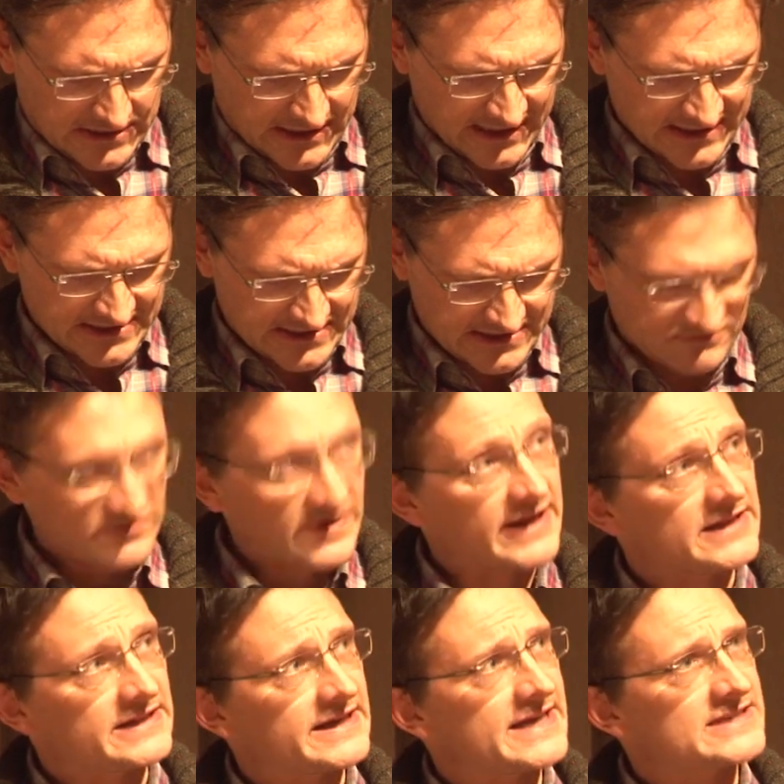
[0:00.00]
It's
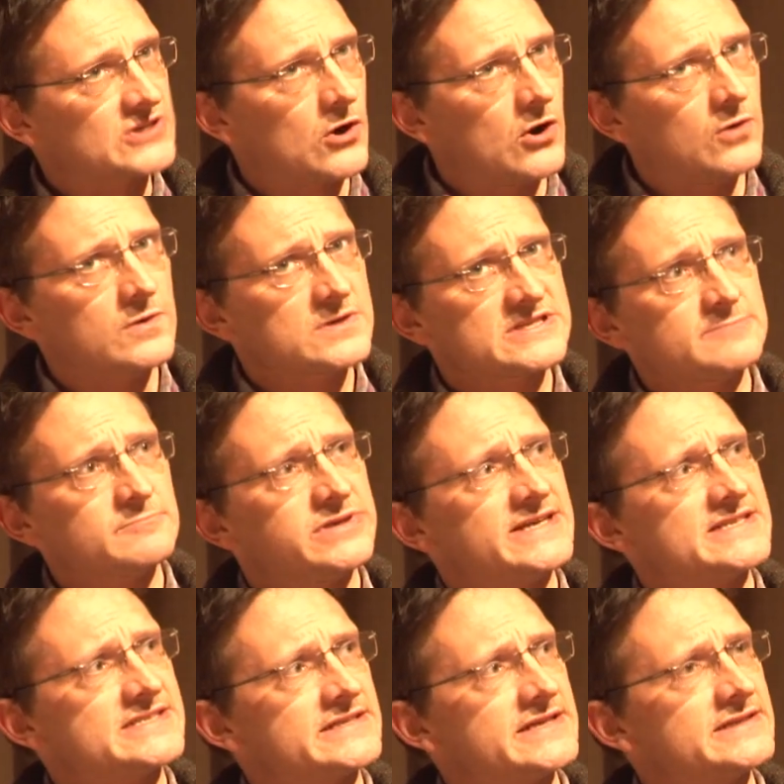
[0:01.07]
real. It's always
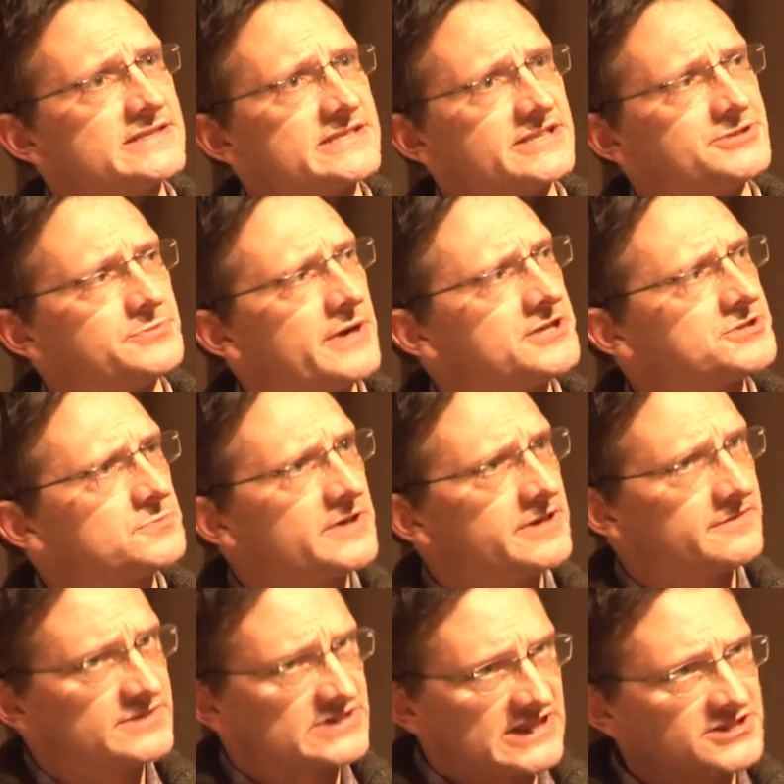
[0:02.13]
implicit in a situation where
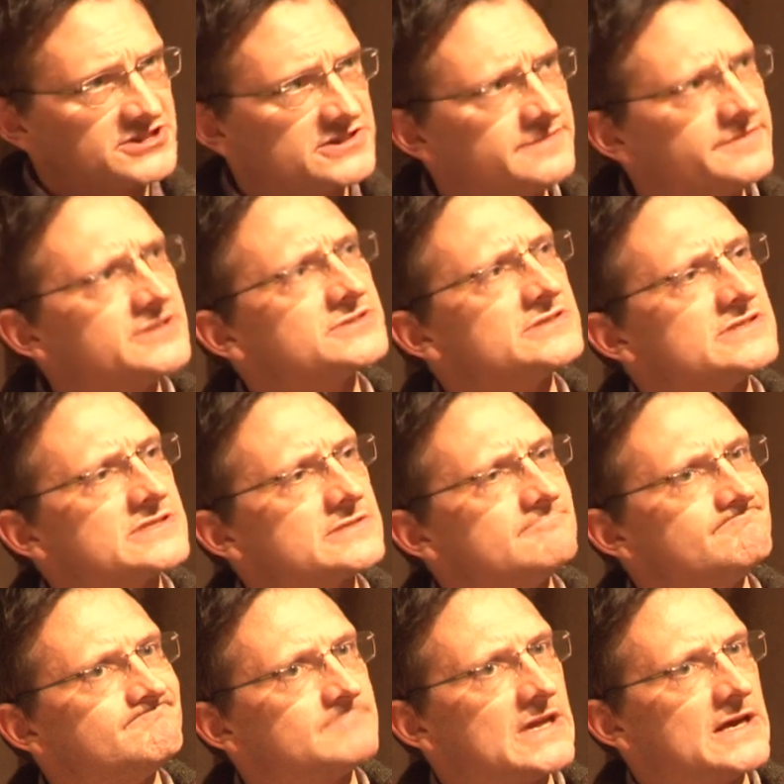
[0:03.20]
you have such divisions.
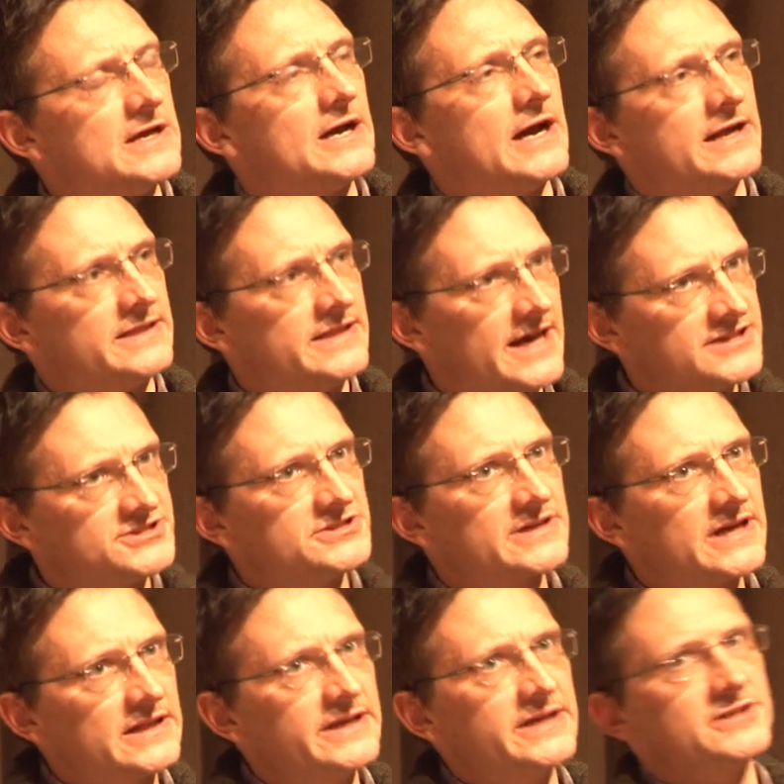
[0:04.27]
Unless you
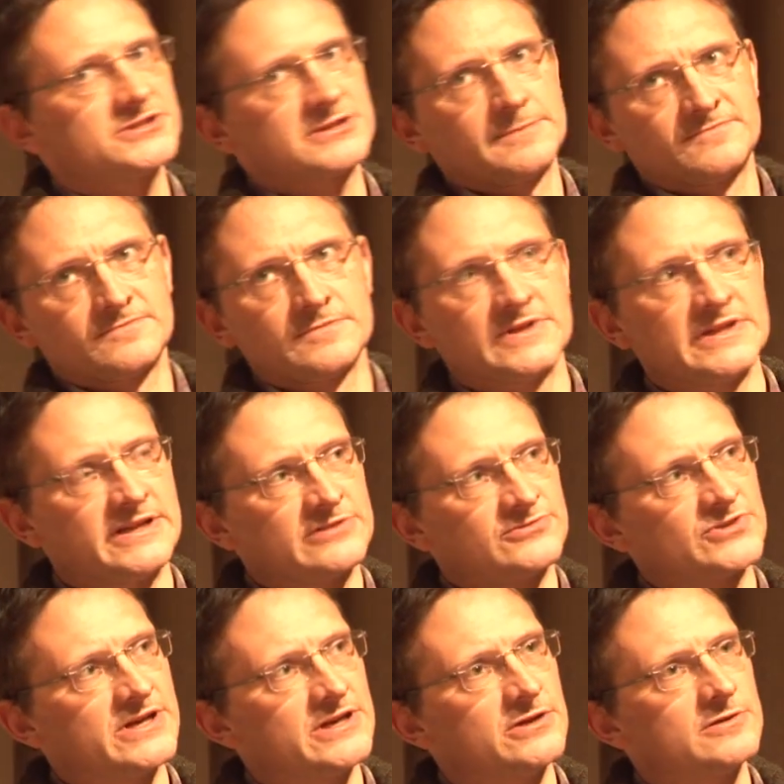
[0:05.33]
get leadership from the
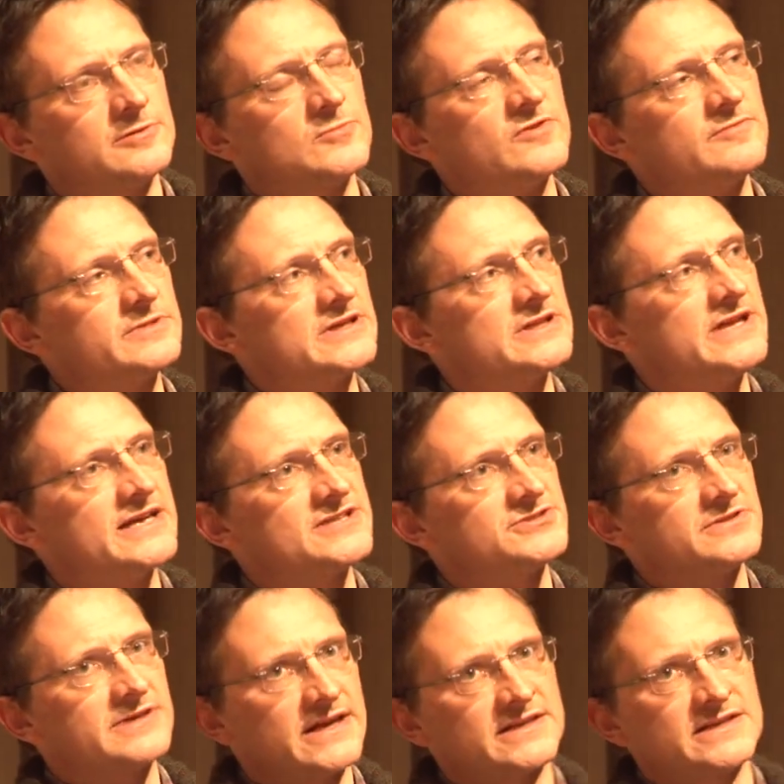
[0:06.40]
trade union movement, unless
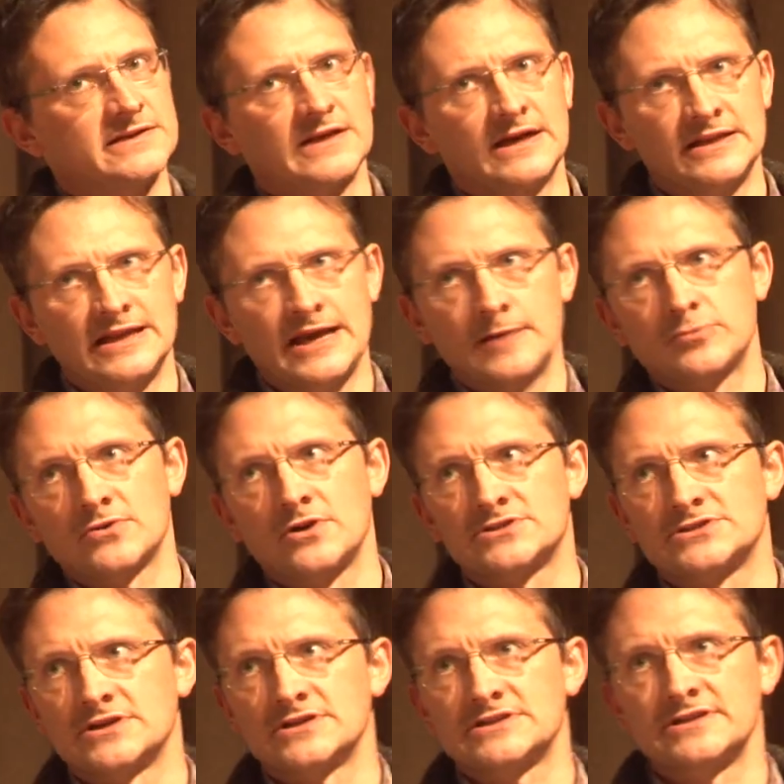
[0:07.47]
you get a Labour
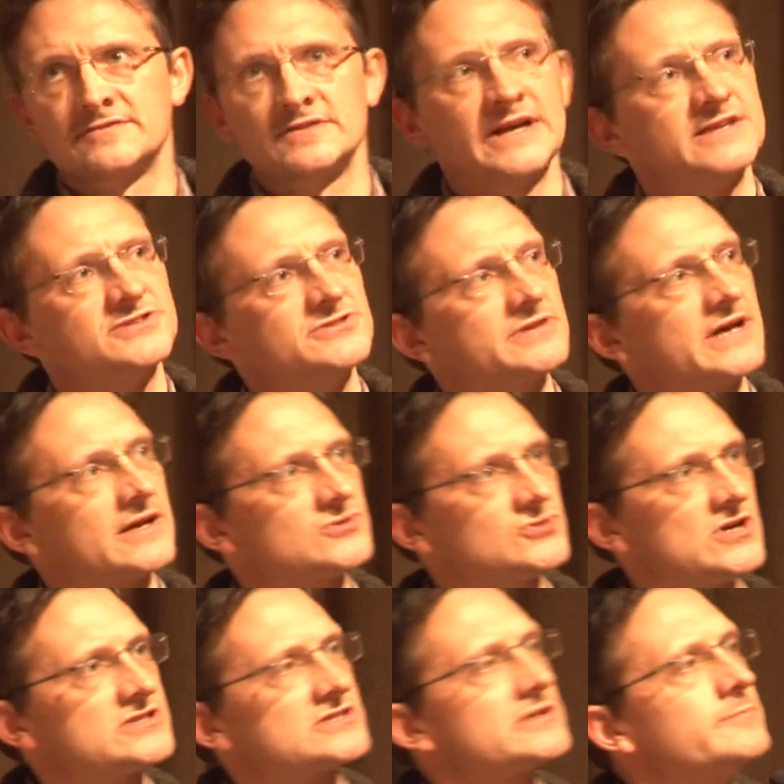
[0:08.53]
alternative, unless you get
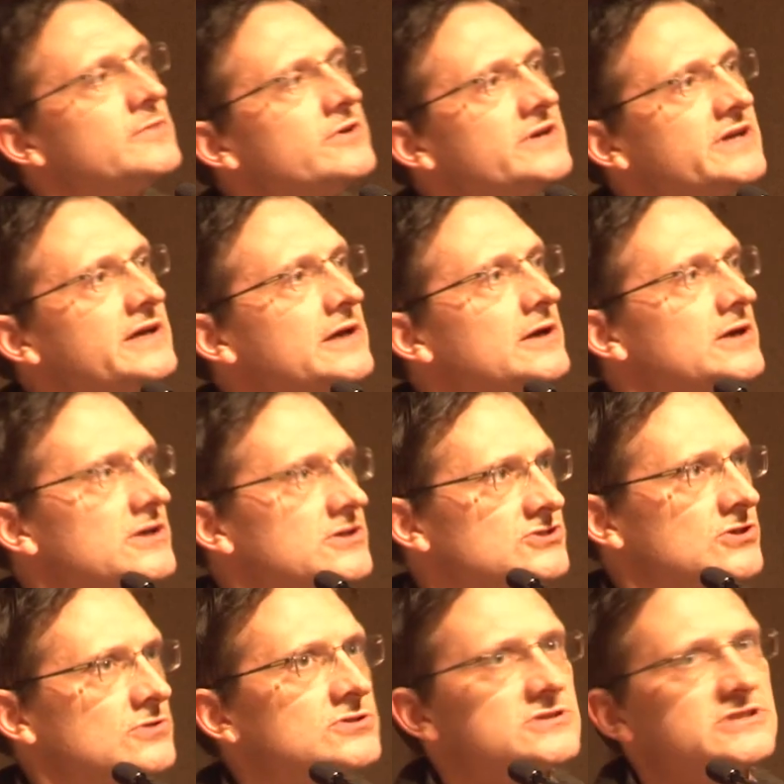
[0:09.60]
cross-community
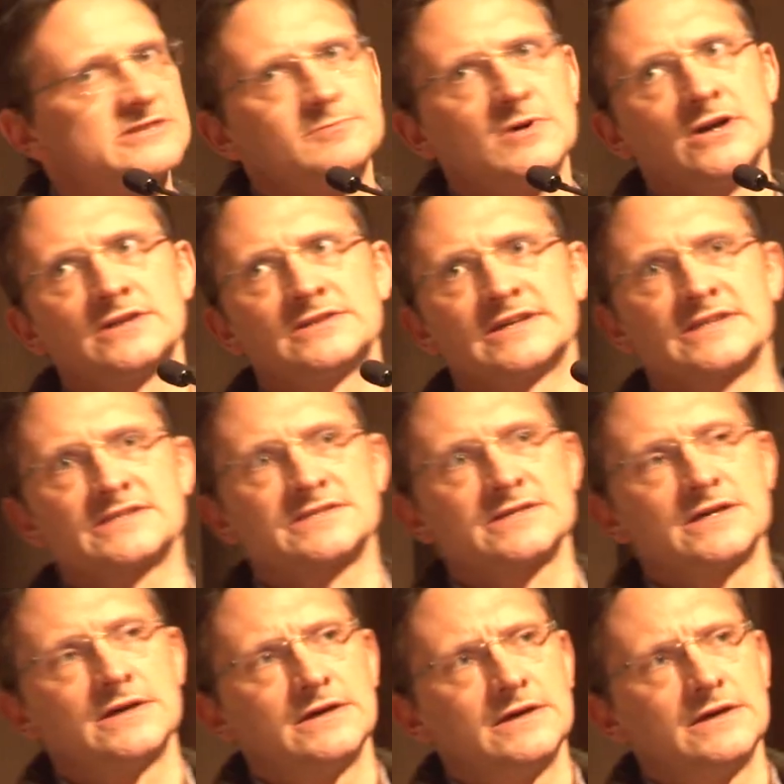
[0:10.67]
socialist politics,